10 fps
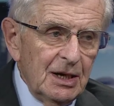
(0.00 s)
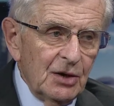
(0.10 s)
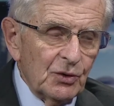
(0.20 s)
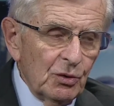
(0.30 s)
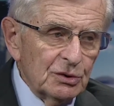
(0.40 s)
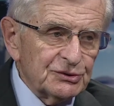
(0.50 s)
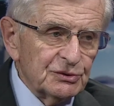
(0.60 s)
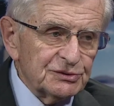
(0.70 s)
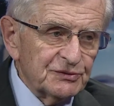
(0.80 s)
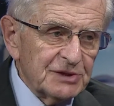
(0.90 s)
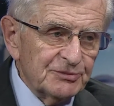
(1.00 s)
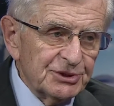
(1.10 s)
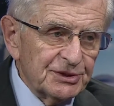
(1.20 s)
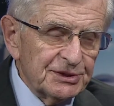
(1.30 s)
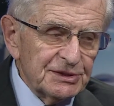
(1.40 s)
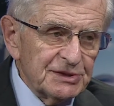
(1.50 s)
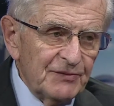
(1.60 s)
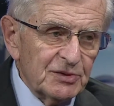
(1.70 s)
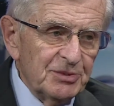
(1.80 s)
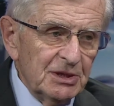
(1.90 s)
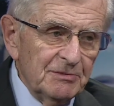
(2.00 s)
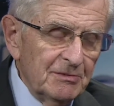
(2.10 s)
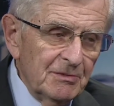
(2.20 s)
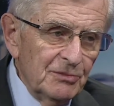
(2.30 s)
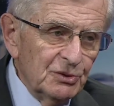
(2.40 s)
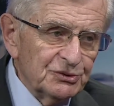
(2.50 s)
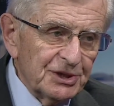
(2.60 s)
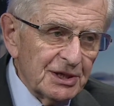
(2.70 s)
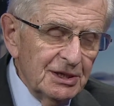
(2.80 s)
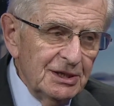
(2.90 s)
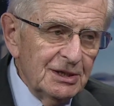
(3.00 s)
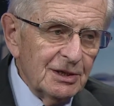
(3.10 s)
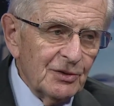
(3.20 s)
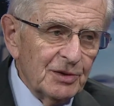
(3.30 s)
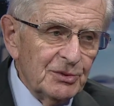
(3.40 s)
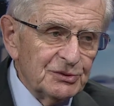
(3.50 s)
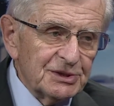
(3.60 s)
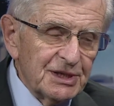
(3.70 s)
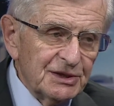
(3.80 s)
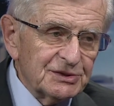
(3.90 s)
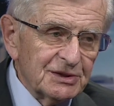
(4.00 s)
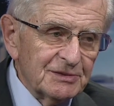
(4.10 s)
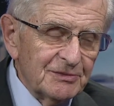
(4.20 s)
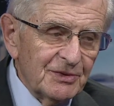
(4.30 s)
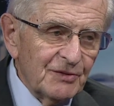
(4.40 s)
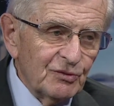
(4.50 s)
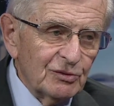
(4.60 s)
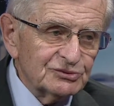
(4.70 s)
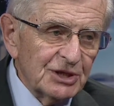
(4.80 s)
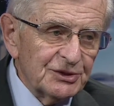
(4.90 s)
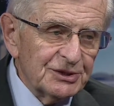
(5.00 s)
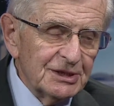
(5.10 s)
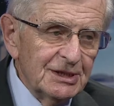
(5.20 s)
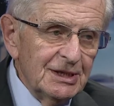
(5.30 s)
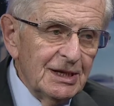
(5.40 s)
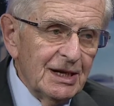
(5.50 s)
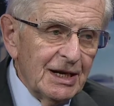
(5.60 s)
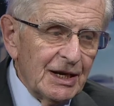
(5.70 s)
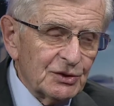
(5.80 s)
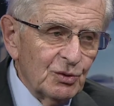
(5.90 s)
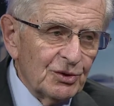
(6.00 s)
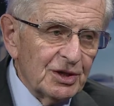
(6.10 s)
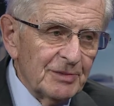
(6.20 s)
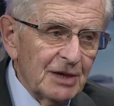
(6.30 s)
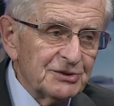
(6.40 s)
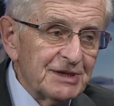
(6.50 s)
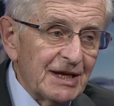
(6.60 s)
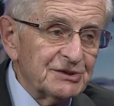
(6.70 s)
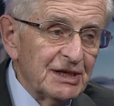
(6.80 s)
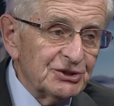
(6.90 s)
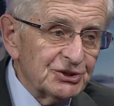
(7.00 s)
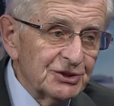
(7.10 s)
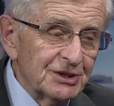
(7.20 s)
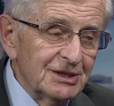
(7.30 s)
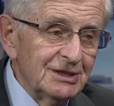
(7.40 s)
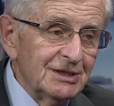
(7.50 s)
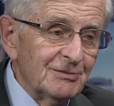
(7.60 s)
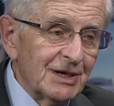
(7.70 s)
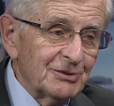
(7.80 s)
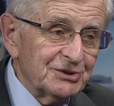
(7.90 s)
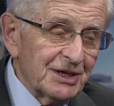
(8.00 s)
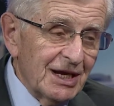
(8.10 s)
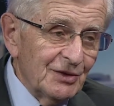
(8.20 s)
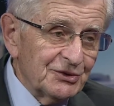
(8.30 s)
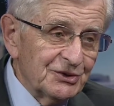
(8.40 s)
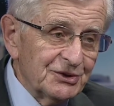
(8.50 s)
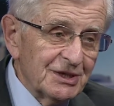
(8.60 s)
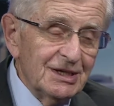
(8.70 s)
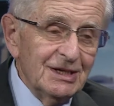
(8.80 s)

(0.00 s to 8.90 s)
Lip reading: on all sorts of subjects. It doesn't have to be music, although music takes the forefront. I like talking about taxation. I was an accountant